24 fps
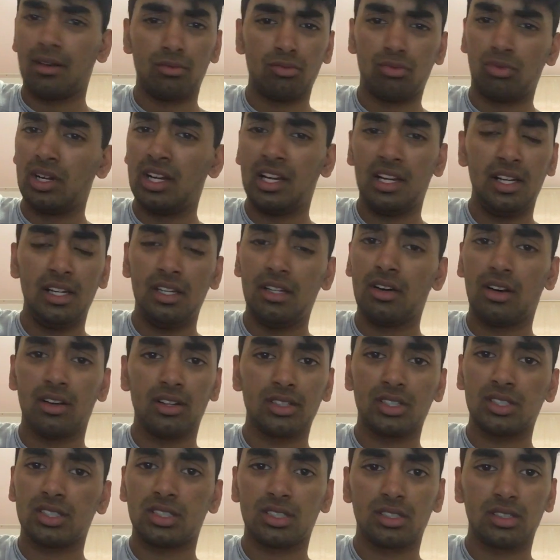really
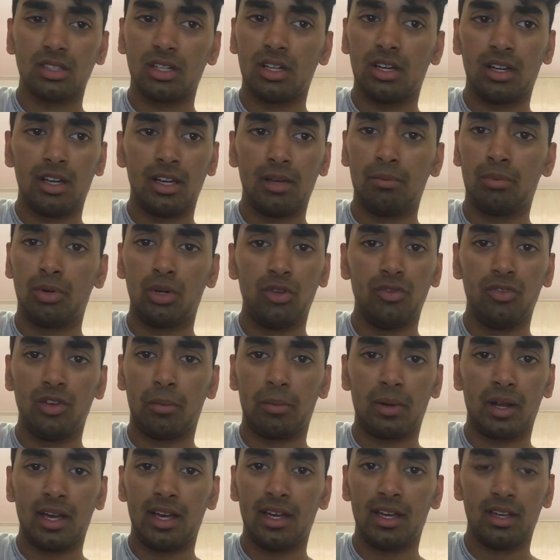does improve your
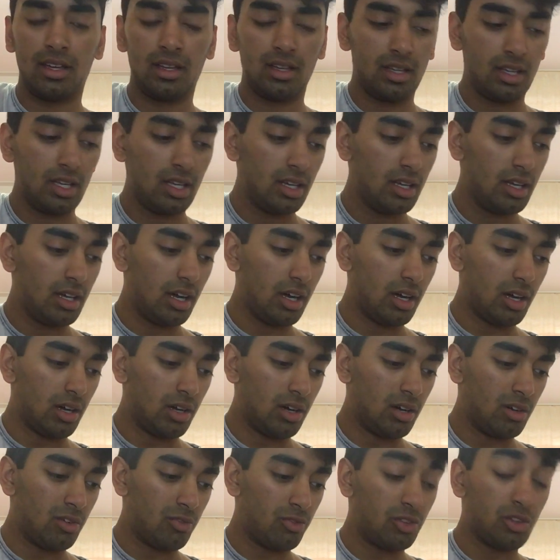play.
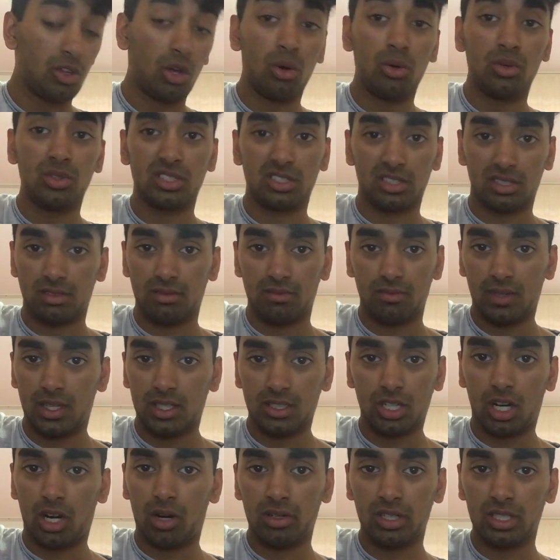For those
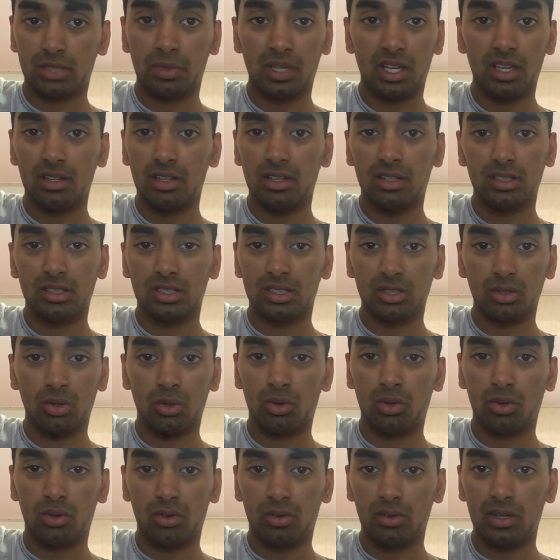guitarist beginners
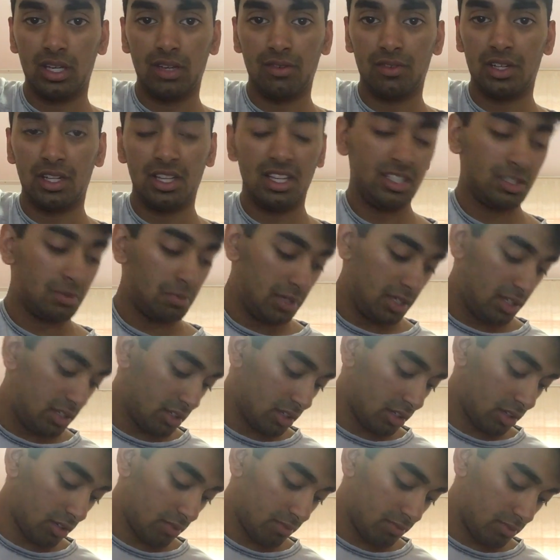or even
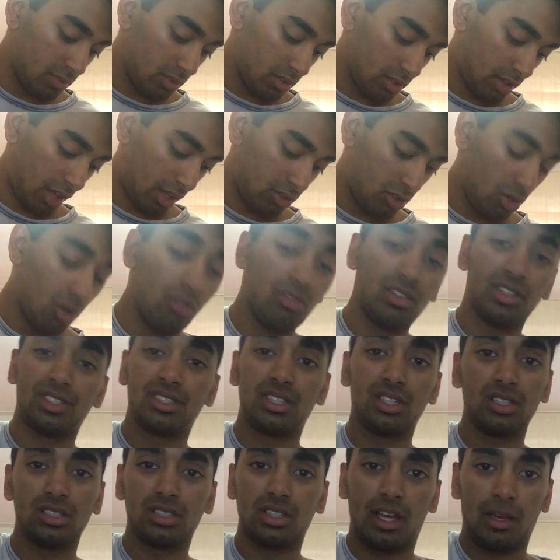intermediate like
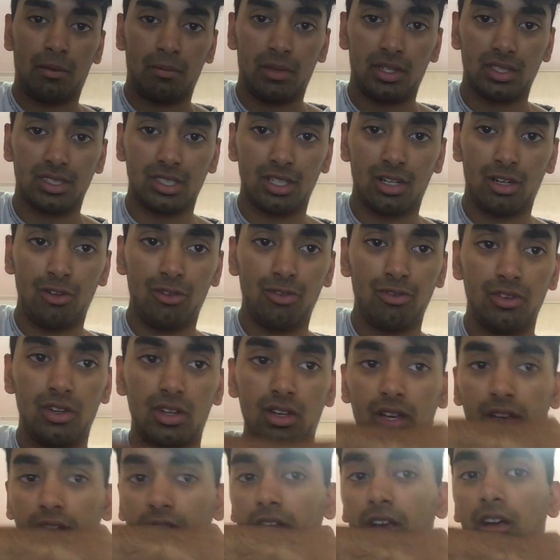novices like myself,
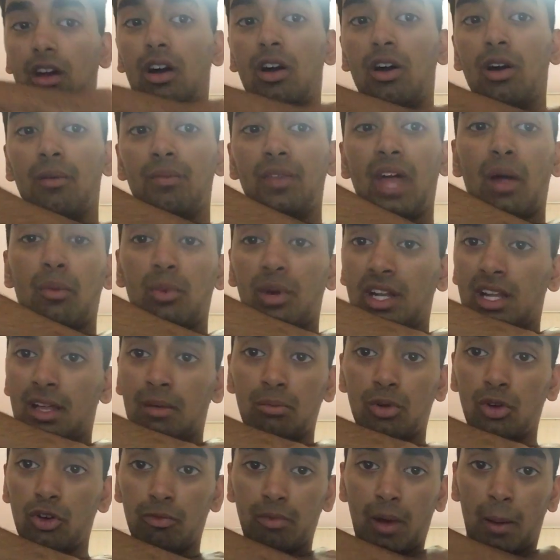that really
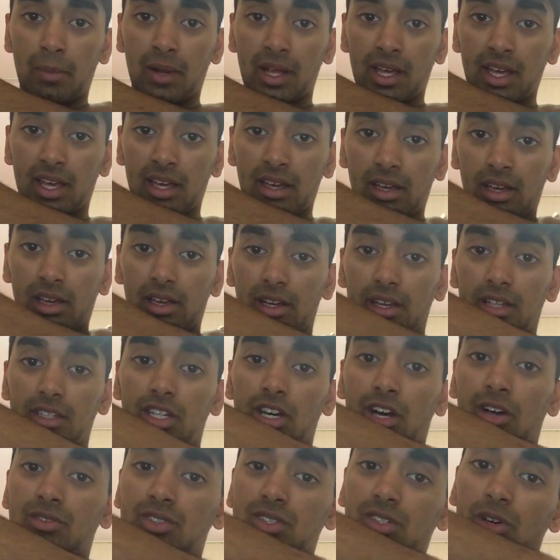improved my playing in
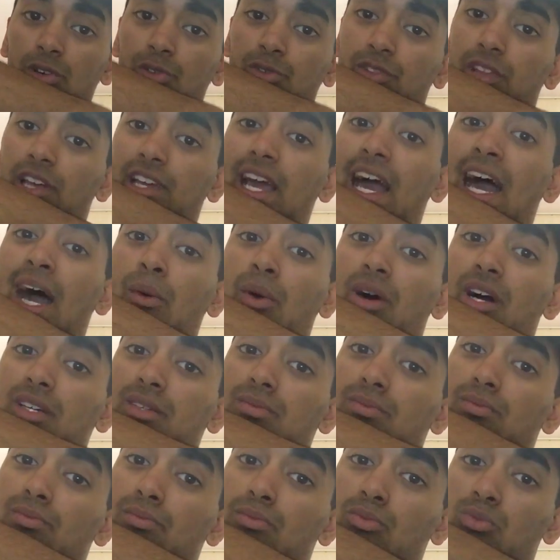terms of like how I
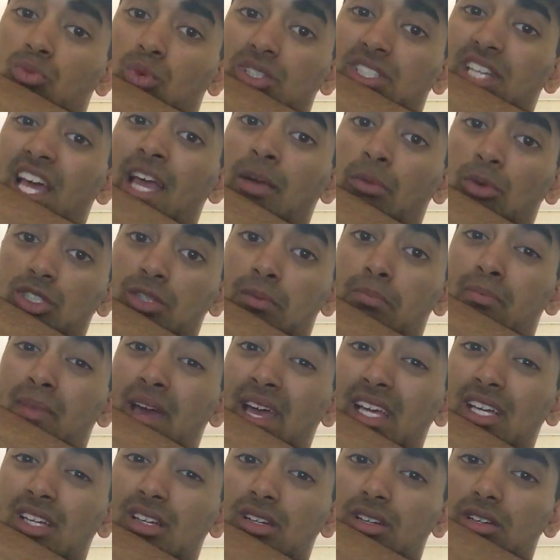was able to
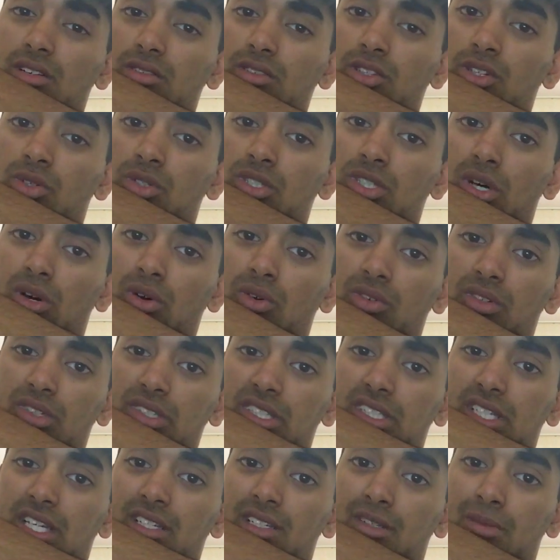make new
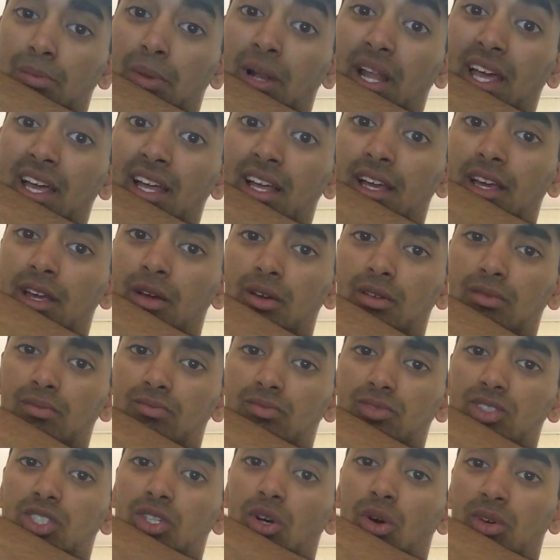songs and play
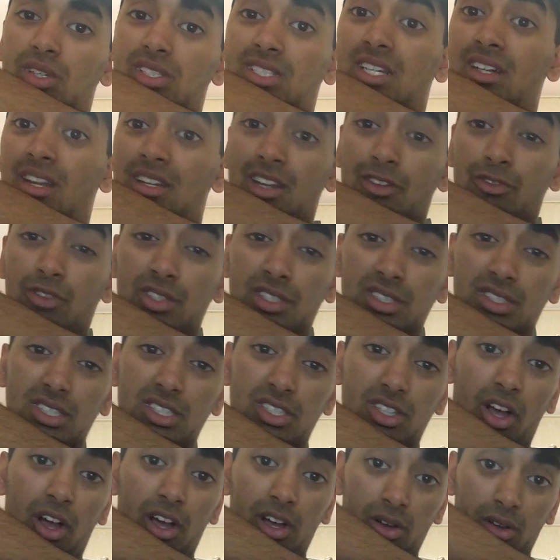songs in a different
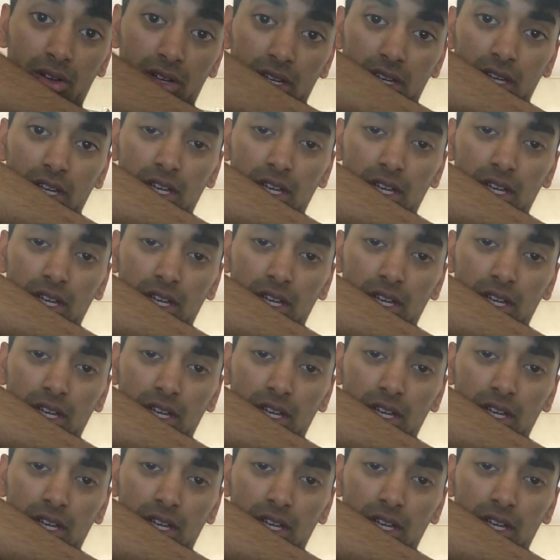style.